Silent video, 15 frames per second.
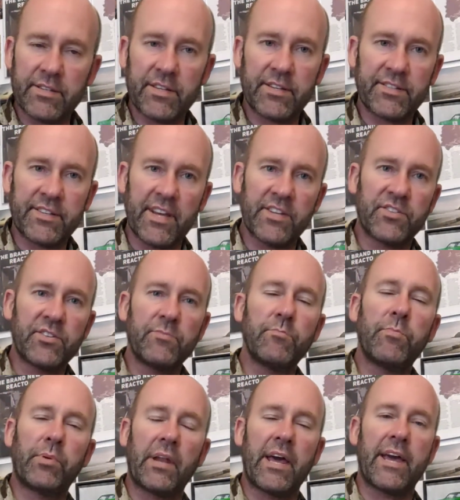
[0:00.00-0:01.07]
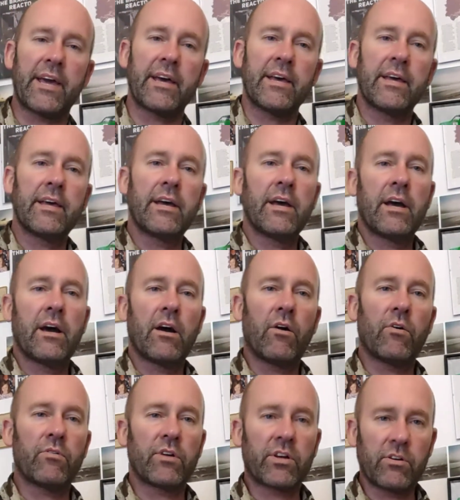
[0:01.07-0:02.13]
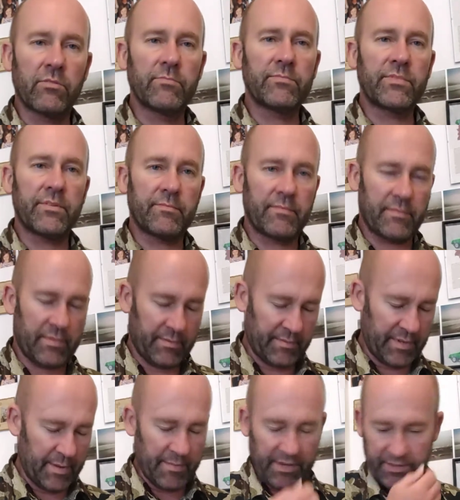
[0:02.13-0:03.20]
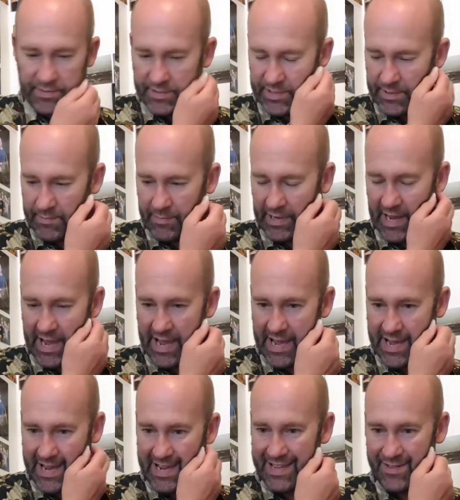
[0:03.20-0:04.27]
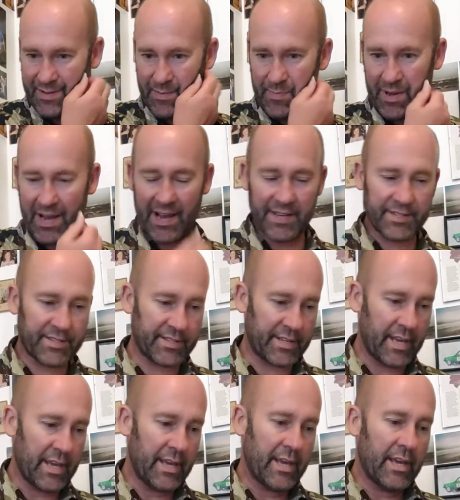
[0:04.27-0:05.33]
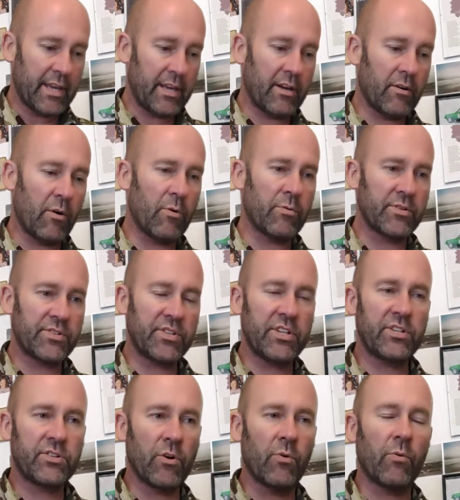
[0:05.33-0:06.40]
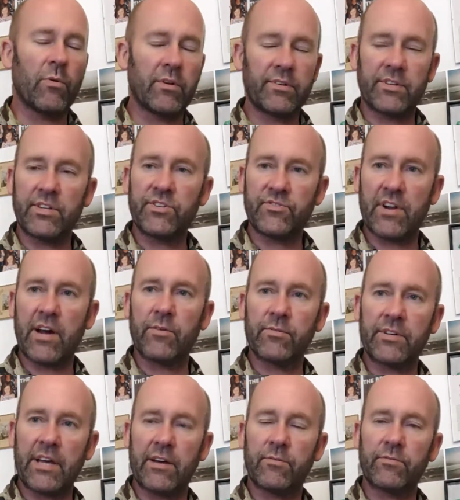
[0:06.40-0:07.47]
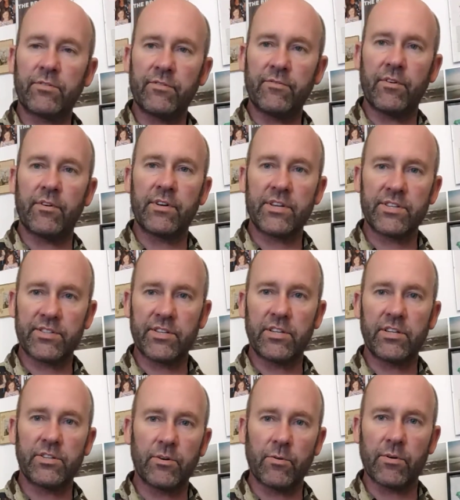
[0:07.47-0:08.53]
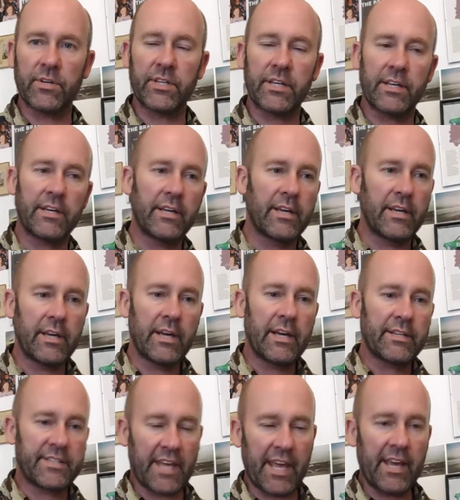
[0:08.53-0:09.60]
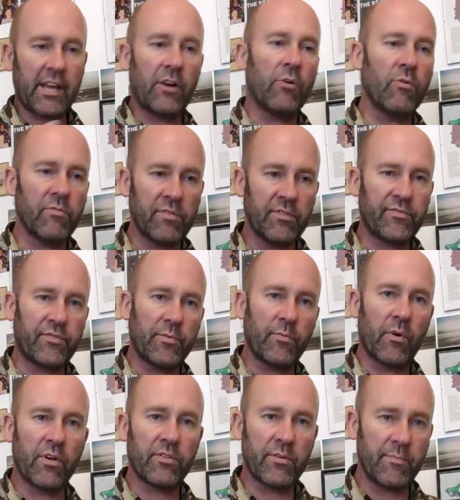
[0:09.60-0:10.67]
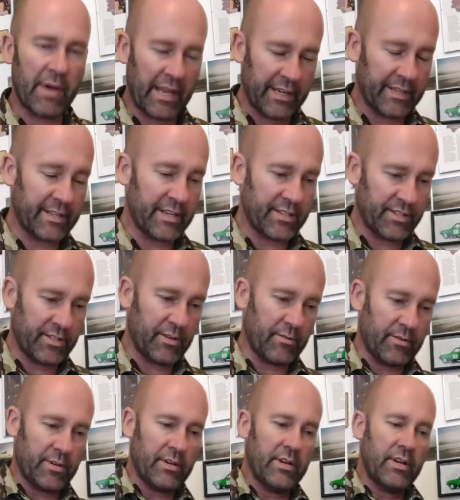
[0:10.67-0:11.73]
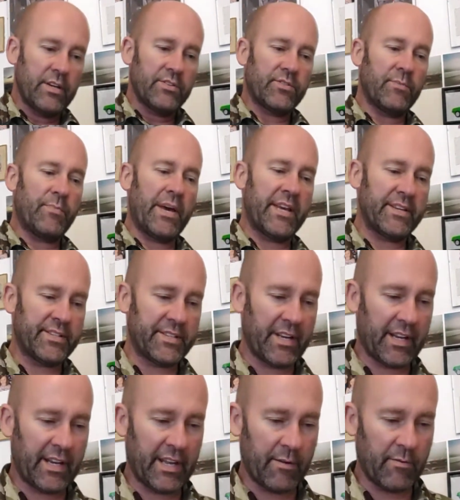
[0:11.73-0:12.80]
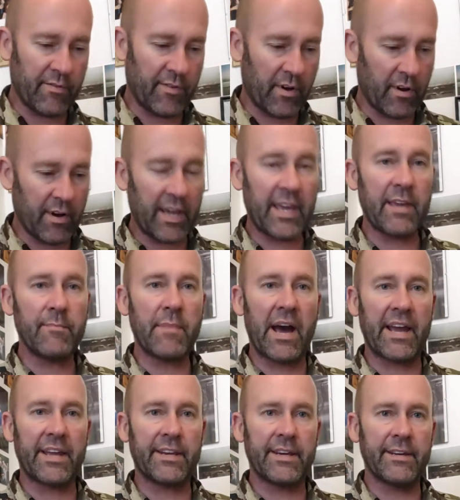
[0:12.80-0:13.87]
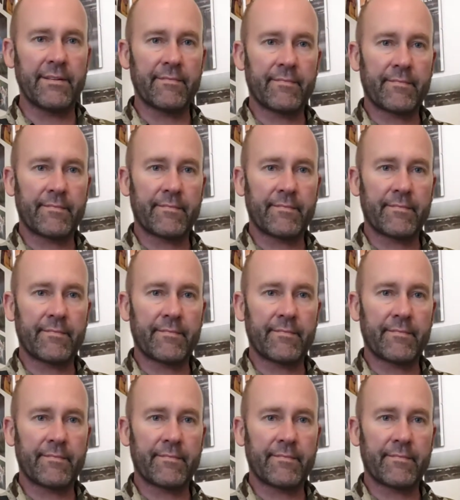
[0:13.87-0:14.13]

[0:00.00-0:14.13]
session player or accompaniment player in the past, you don't want to drown out the voice, and you don't want to take over from what the melody's doing. So basically we've got E minor,